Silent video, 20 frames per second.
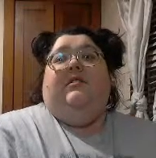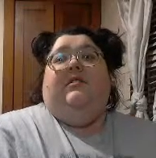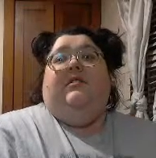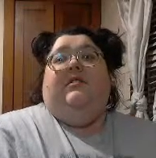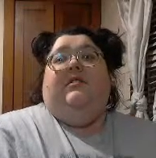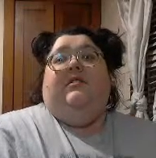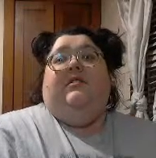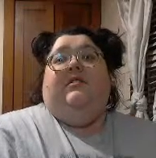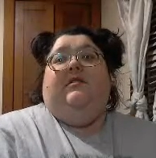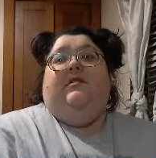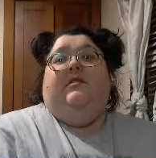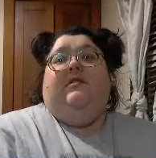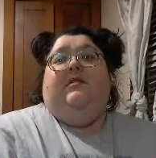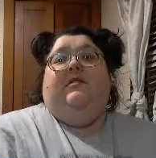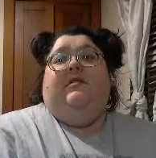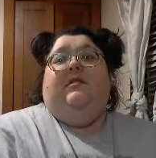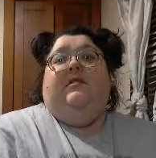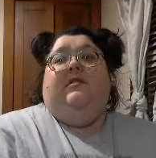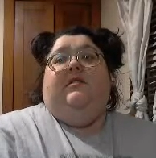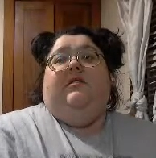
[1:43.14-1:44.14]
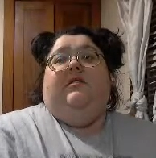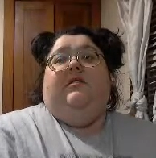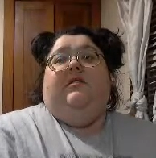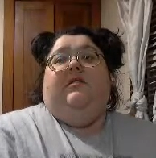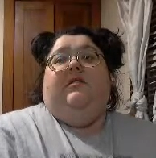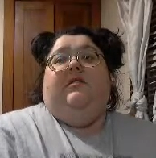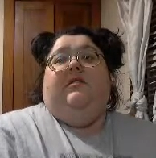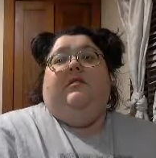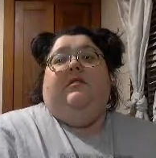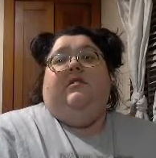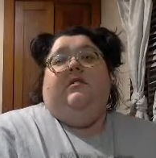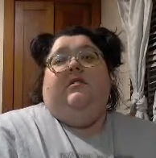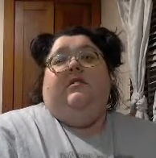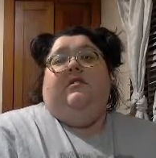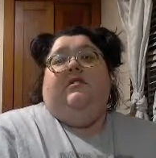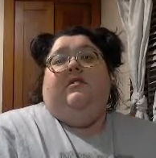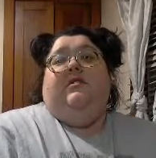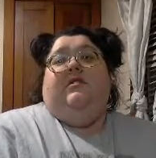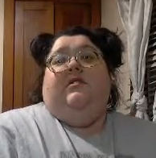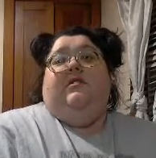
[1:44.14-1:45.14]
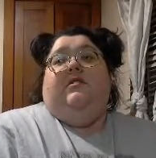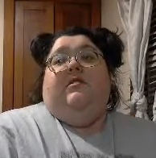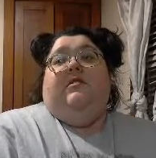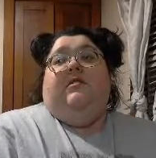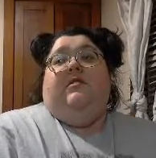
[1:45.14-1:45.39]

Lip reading: (silence)